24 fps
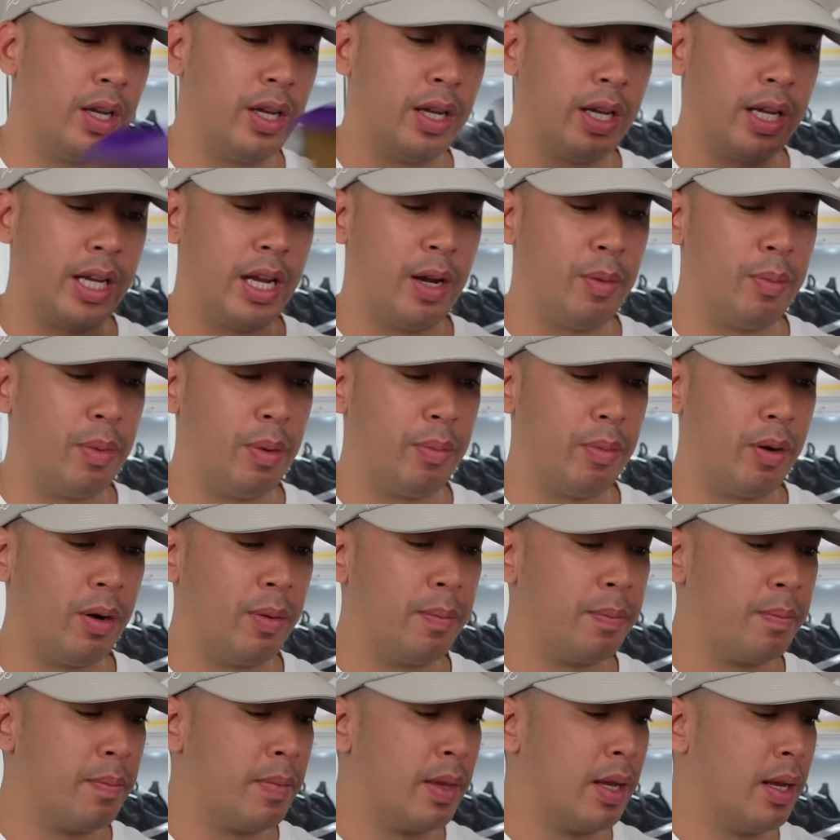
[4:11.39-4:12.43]
I can't remember.
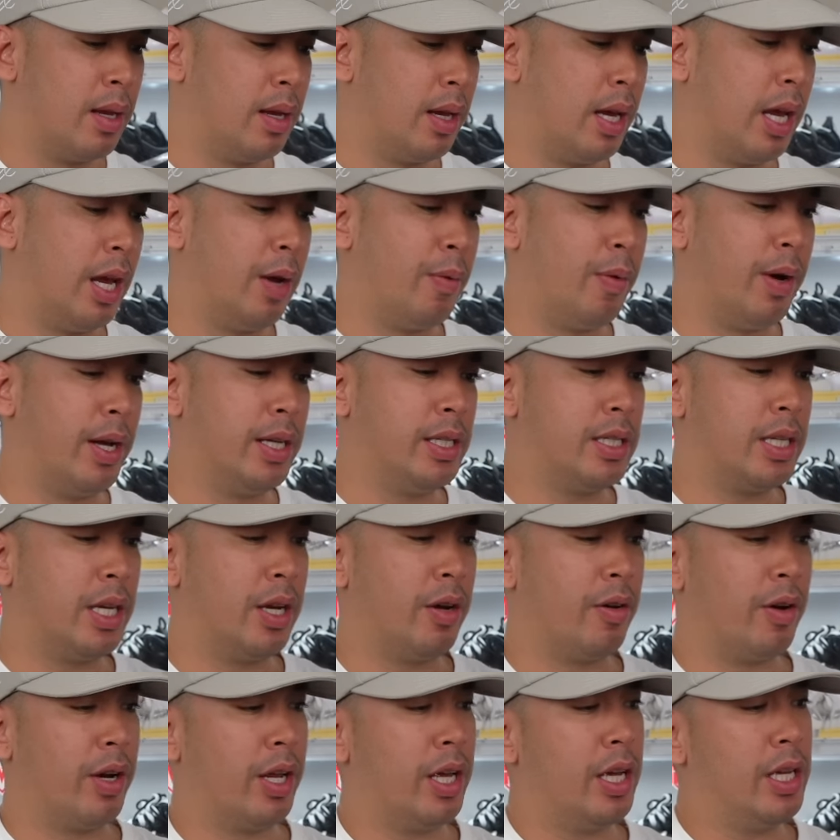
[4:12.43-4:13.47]
Anyways,
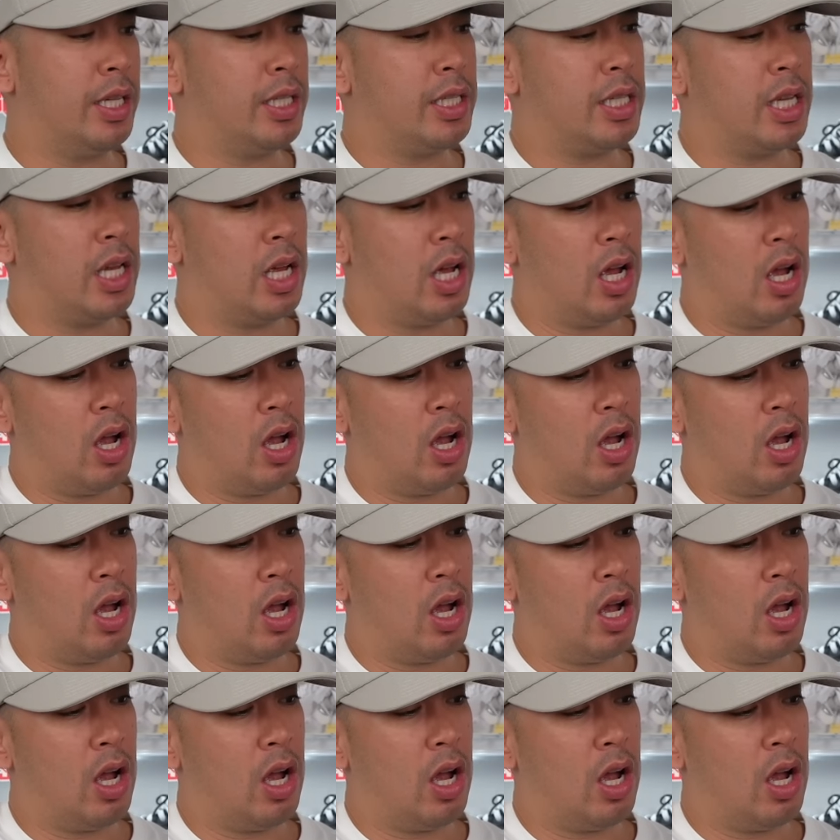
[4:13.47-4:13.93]
here it is.